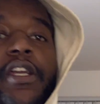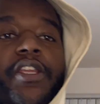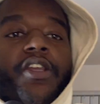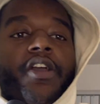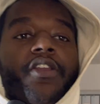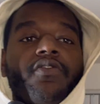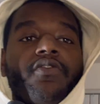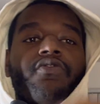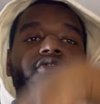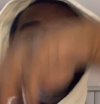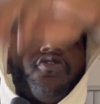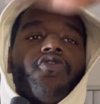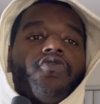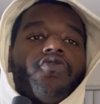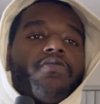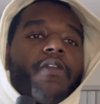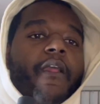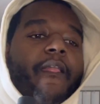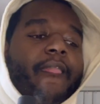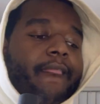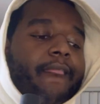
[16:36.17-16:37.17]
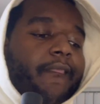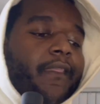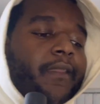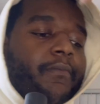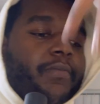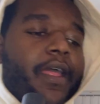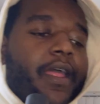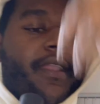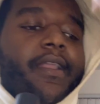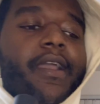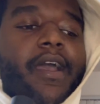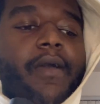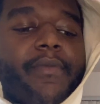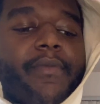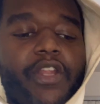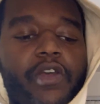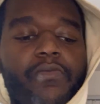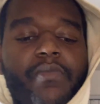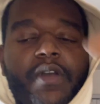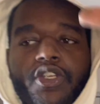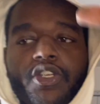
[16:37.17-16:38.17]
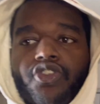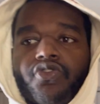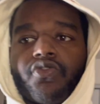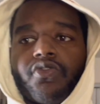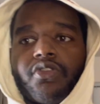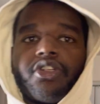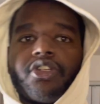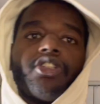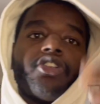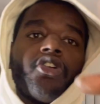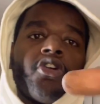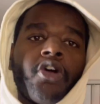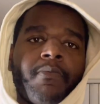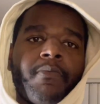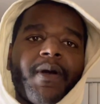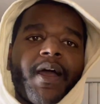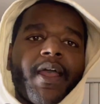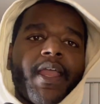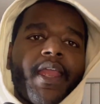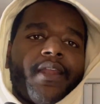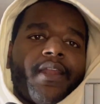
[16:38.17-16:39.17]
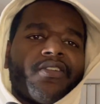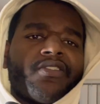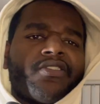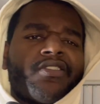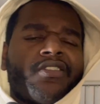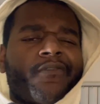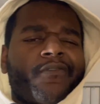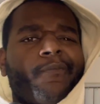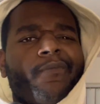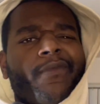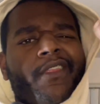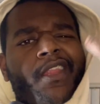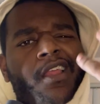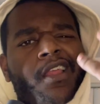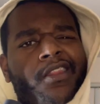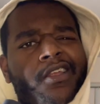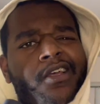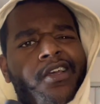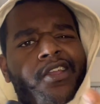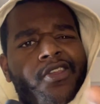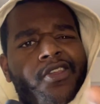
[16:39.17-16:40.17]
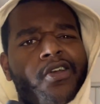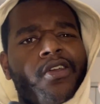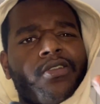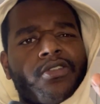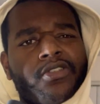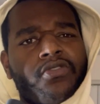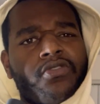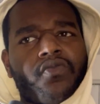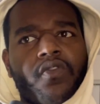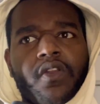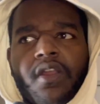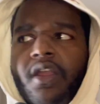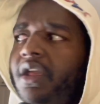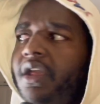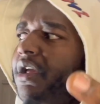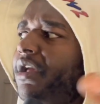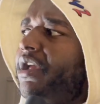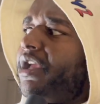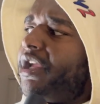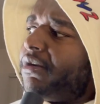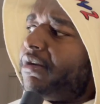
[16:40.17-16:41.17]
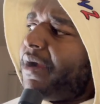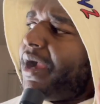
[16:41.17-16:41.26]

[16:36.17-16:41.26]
y'all, YouTube. Keep like coming on my shorts to all my haters. I love y'all, too. Here